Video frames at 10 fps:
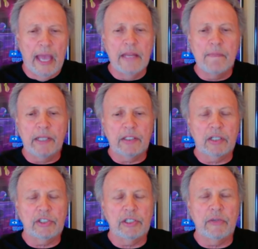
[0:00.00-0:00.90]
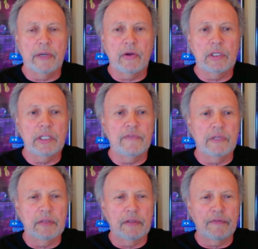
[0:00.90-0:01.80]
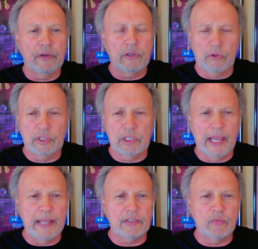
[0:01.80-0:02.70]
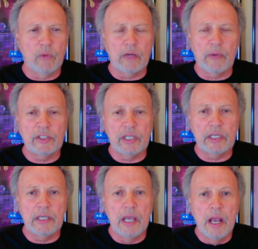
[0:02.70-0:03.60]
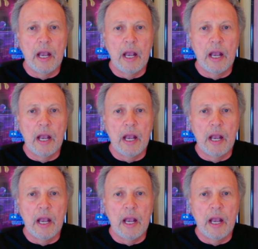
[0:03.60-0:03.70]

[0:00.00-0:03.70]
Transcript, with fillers: And in my tuxedo, I go to leave, and the front door is glass, and what do I see?